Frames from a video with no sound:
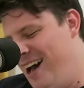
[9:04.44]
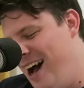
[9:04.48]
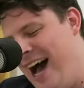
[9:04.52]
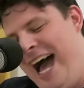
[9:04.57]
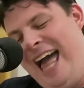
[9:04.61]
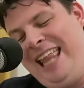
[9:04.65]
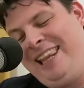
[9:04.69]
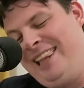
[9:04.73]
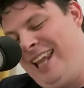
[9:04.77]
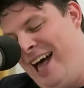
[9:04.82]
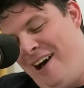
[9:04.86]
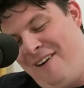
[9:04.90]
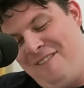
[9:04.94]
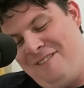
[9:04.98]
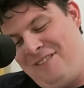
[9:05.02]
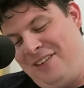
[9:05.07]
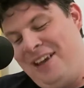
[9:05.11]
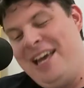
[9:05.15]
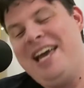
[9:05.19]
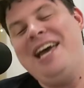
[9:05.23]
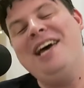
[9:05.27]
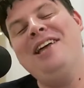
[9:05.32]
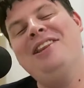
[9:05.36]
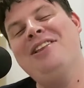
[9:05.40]
I
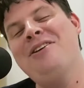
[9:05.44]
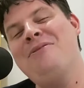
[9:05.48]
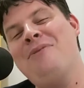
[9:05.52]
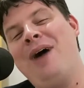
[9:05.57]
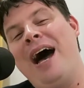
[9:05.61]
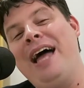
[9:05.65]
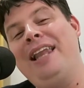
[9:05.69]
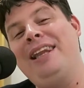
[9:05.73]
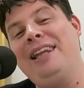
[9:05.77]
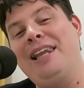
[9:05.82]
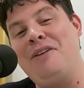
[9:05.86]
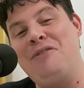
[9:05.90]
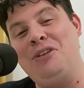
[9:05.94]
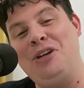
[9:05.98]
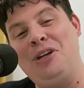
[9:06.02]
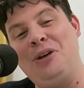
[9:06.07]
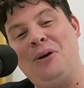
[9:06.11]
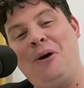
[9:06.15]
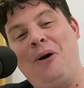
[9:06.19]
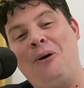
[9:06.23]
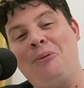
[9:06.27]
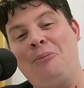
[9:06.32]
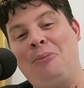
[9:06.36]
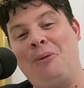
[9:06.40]
love that my
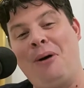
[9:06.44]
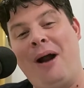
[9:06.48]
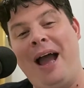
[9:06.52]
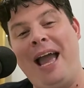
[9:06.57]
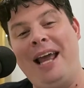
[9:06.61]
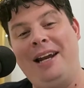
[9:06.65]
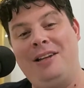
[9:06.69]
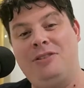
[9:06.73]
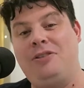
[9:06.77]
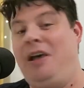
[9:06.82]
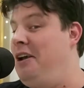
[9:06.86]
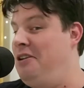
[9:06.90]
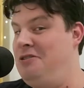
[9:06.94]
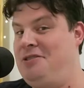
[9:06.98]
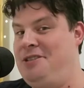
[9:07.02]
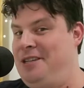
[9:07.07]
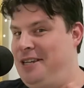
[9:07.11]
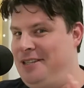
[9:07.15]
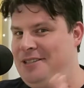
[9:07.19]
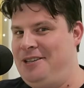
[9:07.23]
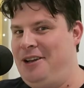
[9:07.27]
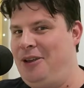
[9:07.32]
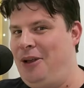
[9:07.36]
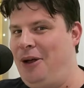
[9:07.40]
11-year-old brain is like,
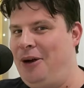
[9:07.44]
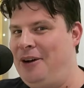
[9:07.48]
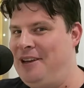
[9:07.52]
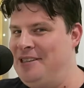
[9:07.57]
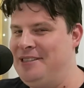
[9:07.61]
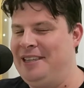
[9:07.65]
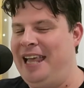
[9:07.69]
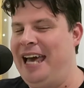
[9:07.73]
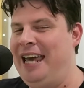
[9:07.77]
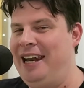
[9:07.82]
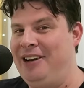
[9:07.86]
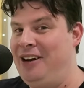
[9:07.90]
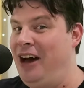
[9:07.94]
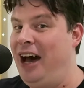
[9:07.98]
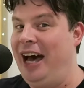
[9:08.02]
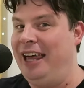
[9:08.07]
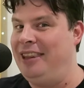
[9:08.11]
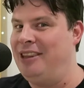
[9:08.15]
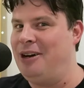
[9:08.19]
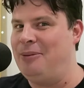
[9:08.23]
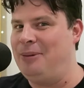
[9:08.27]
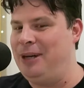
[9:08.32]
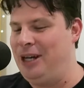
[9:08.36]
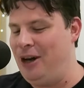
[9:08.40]
6 o'clock is late at
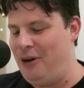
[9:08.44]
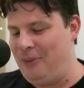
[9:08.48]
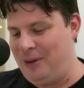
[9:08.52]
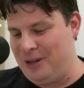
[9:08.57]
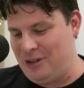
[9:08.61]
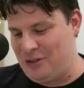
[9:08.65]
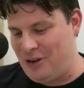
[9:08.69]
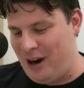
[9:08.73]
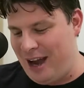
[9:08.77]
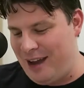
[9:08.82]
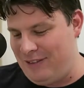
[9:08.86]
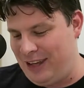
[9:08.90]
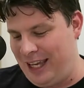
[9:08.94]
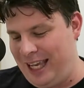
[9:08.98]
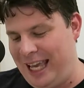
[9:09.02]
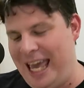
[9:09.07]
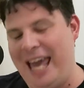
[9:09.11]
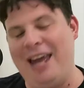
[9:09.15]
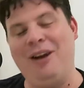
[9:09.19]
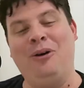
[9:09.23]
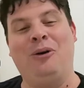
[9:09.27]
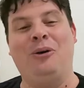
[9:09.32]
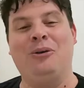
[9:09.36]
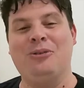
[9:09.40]
night. There'll be no one driving.
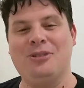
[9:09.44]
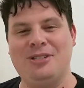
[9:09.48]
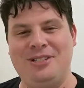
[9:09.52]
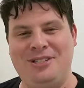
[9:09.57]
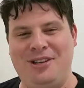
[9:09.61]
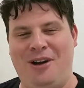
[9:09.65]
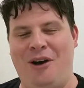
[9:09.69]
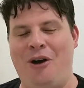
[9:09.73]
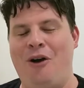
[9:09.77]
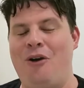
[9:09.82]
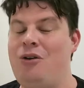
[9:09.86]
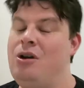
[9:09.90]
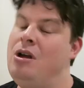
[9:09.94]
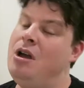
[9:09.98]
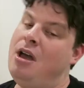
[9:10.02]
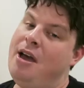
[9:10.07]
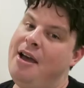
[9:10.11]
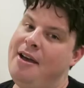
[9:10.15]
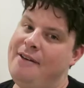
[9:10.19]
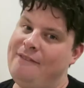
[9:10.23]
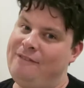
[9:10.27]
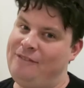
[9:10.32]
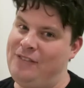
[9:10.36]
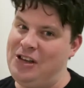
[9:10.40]
And also,
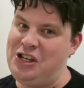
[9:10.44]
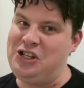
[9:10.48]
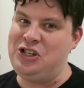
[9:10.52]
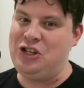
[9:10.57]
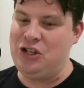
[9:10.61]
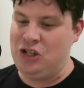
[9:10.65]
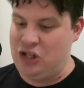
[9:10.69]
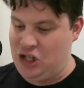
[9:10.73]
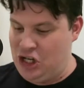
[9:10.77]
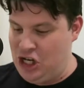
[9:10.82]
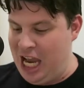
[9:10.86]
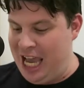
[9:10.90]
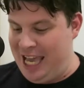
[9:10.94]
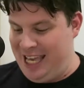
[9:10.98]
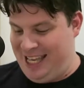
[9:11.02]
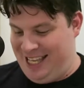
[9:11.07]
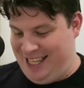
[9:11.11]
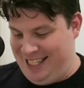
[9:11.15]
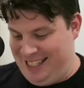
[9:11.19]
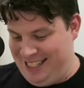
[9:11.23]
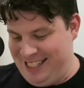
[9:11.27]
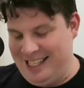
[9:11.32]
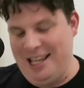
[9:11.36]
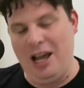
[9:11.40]
fish and
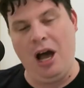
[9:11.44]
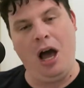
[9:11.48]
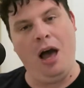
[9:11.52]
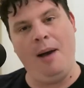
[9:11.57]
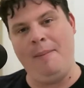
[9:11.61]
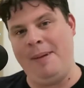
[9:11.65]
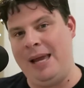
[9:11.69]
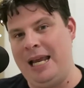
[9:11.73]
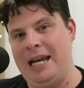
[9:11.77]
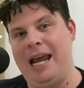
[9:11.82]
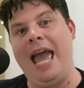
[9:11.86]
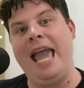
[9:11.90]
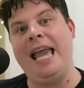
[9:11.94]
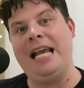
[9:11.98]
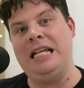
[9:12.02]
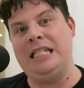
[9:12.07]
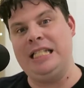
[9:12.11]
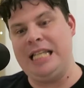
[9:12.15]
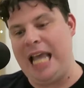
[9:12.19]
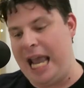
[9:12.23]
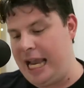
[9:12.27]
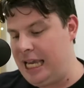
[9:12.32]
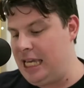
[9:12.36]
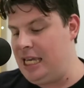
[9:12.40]
chicks. I mean,
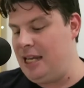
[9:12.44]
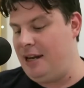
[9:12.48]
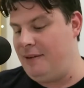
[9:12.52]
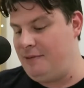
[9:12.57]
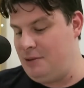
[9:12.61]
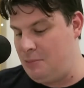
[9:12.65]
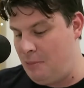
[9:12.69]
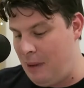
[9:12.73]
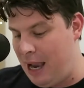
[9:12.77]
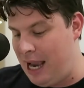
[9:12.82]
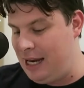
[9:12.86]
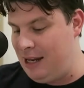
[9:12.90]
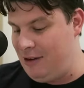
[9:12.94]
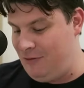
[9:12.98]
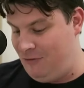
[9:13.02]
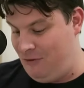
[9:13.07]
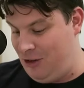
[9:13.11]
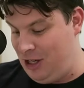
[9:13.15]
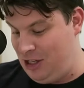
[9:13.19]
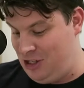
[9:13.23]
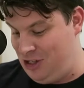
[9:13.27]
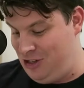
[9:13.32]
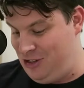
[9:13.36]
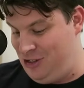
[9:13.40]
executives meet at
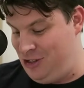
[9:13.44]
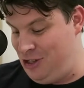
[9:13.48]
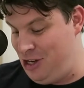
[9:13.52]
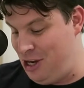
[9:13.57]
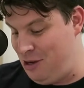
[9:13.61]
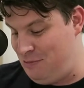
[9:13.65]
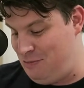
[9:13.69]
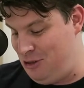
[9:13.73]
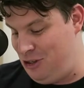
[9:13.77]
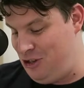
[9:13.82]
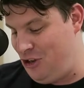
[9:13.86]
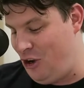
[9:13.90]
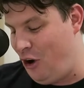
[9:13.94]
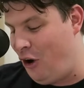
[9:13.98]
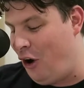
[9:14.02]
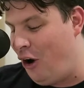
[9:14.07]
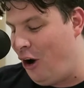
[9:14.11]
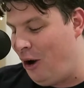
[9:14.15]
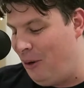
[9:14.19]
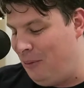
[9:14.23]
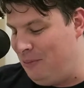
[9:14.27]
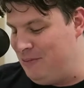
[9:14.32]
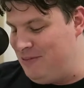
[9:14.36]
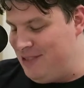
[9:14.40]
fish and chip
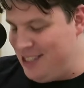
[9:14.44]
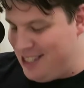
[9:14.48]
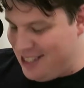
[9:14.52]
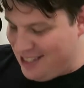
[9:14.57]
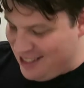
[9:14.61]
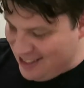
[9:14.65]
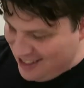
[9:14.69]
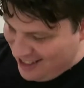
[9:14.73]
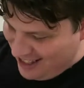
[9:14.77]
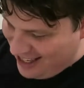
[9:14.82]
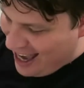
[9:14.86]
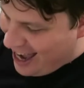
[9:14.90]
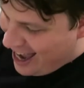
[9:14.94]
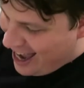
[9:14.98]
shops.